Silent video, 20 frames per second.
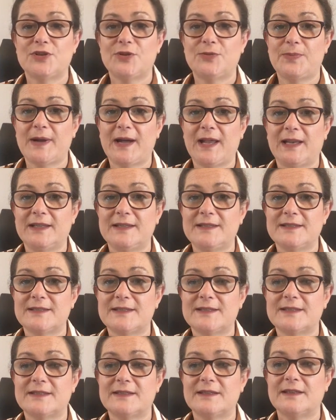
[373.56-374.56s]

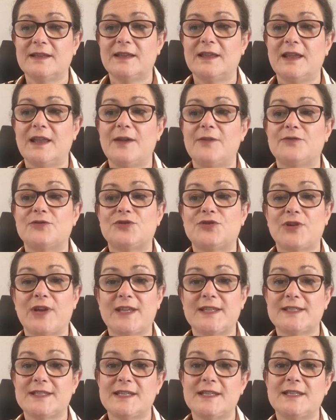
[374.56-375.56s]
balance,
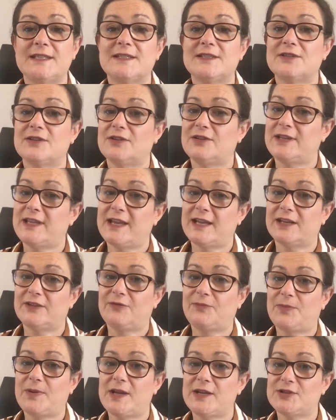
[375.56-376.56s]
dressings,
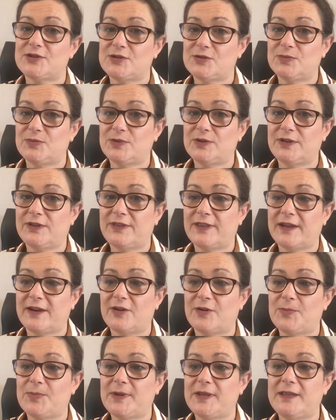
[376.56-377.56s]
negative pressure wound
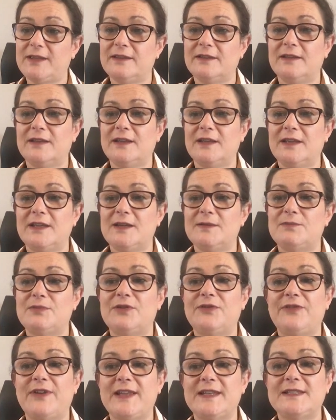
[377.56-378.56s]
therapy,
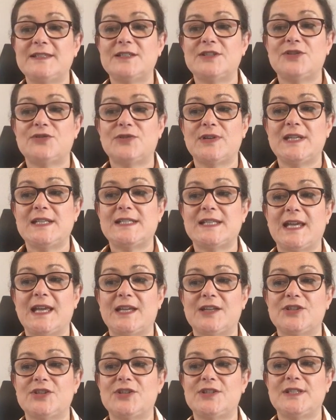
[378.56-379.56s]
prevent and treat
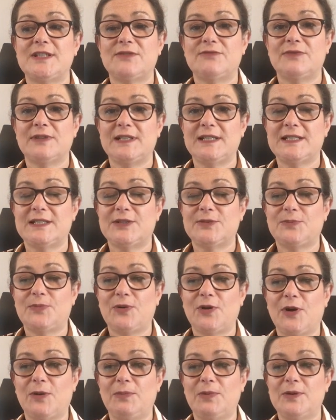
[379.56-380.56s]
exudate-related
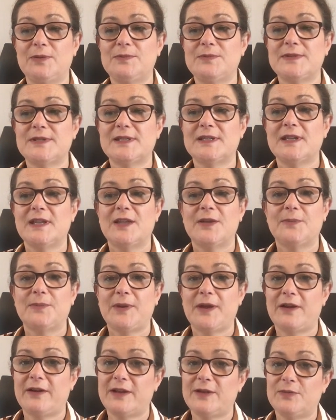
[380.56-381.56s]
problems,
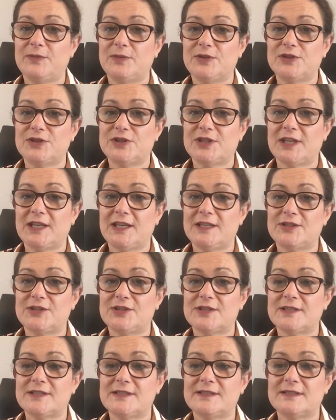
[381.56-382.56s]
peri-wound
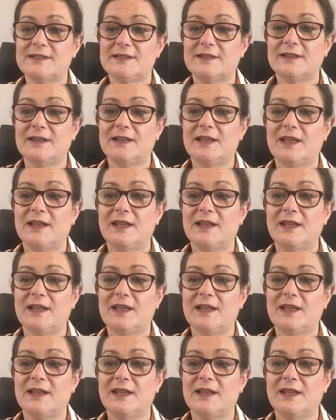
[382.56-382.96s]
changes,